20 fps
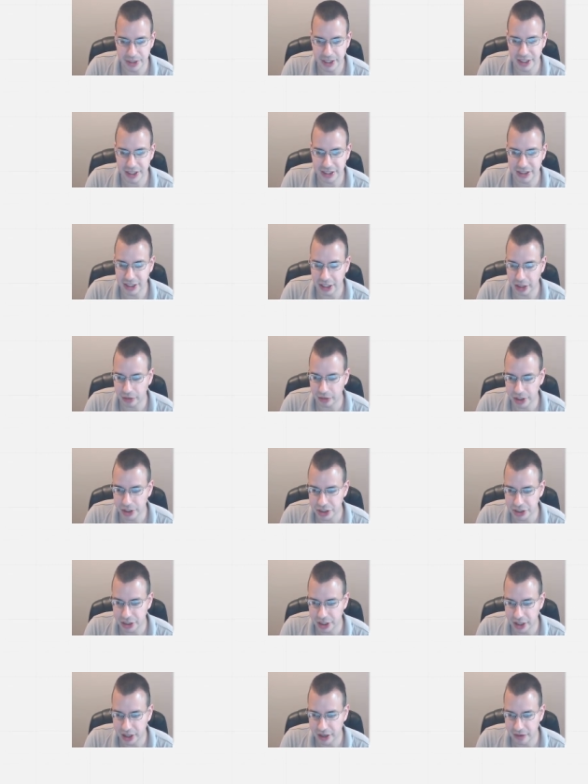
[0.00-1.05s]

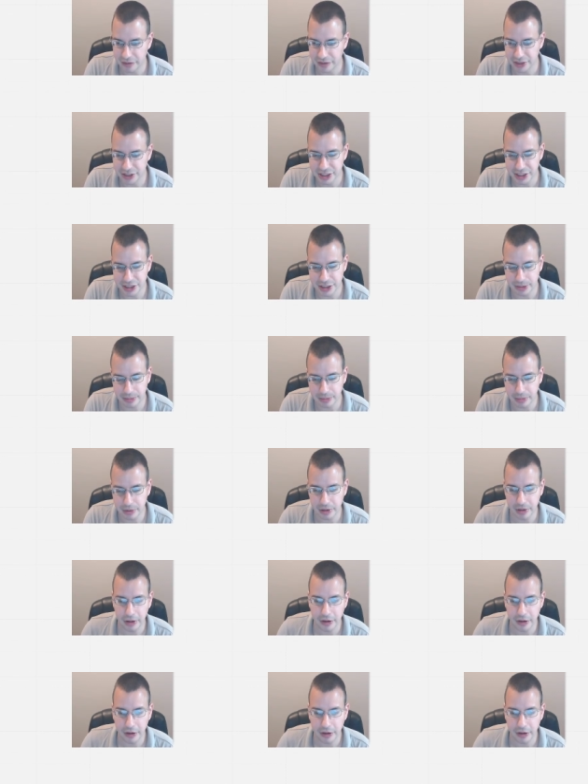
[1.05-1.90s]
acceleration of the system.